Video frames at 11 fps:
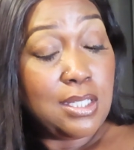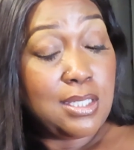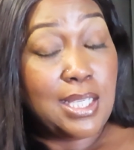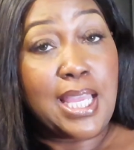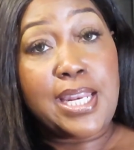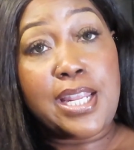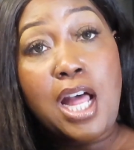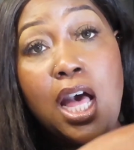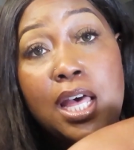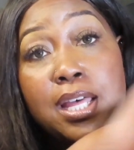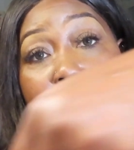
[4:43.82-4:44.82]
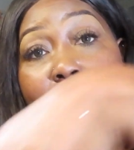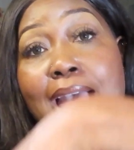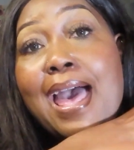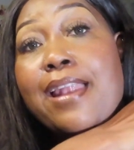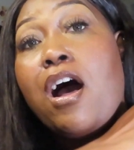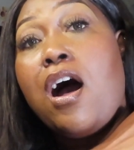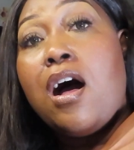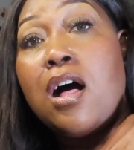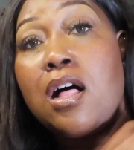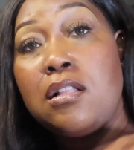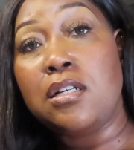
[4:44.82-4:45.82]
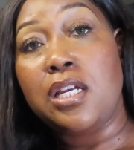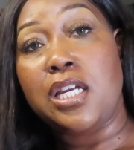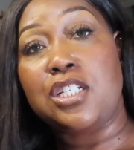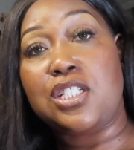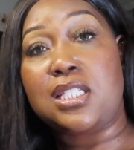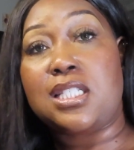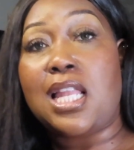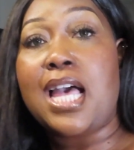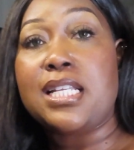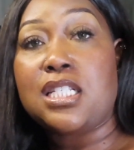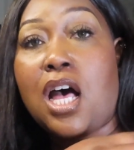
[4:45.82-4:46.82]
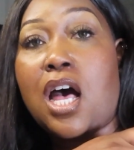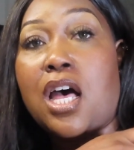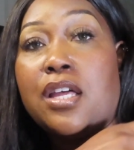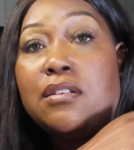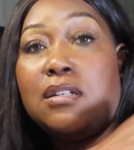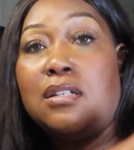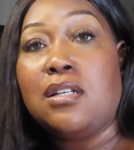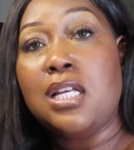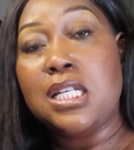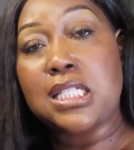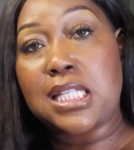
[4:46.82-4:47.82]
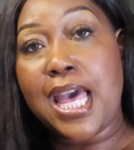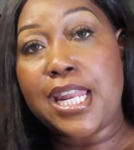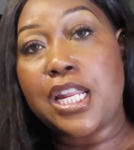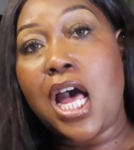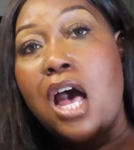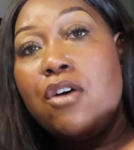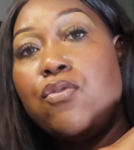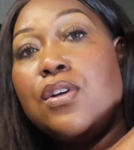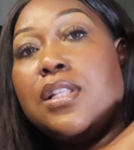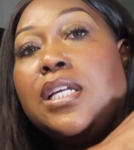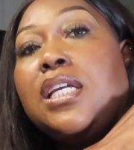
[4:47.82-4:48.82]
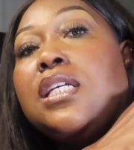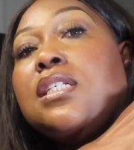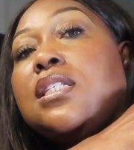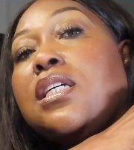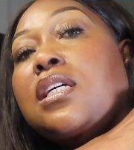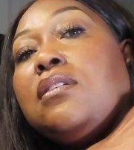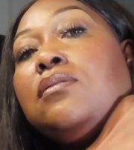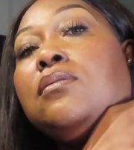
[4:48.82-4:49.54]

to get it on at all. It just slides on, slide it off, really easy.